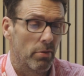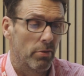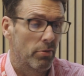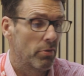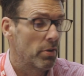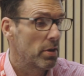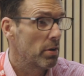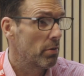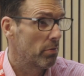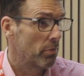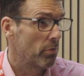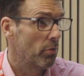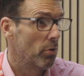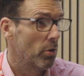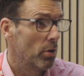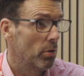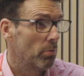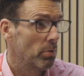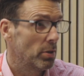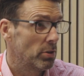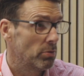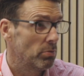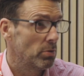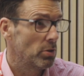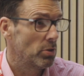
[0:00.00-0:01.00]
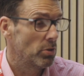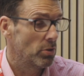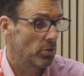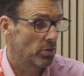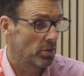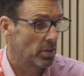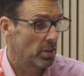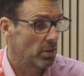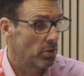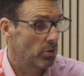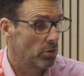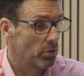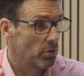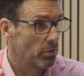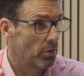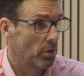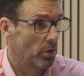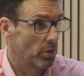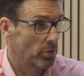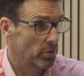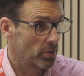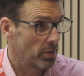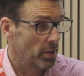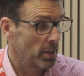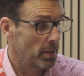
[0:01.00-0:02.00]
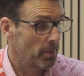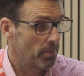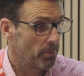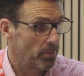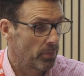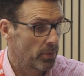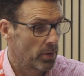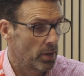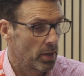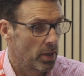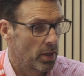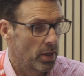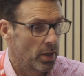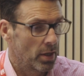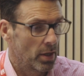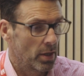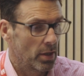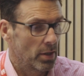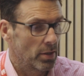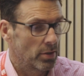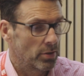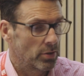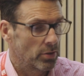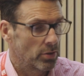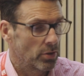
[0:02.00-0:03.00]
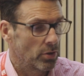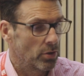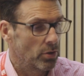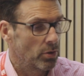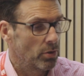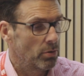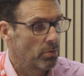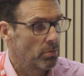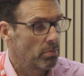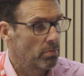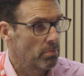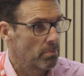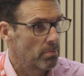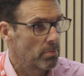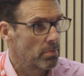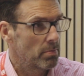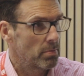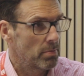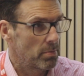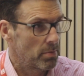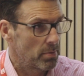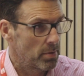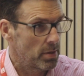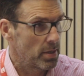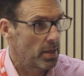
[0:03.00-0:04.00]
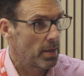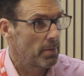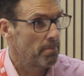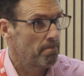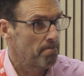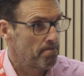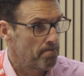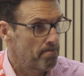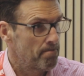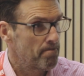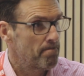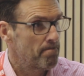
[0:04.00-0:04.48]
3 or 4 which we use at the university. So, yeah.